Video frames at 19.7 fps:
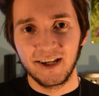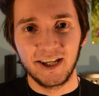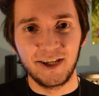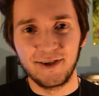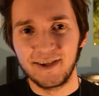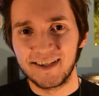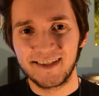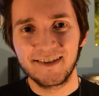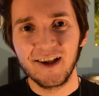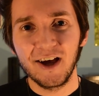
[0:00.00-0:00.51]

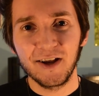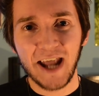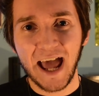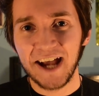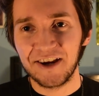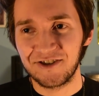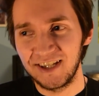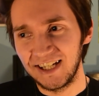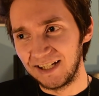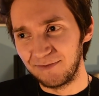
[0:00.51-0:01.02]
It's not
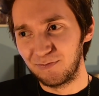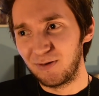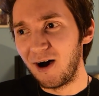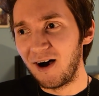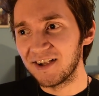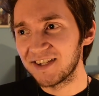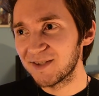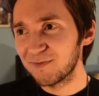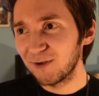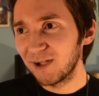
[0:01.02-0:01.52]
actually
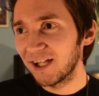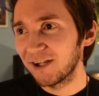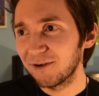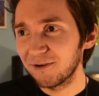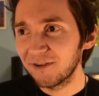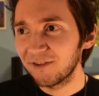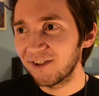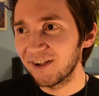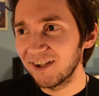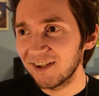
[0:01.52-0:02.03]
possible, I
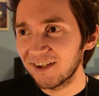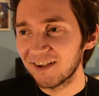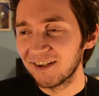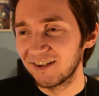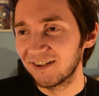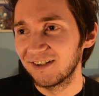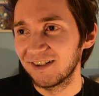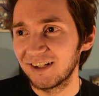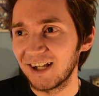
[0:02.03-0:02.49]
don't think.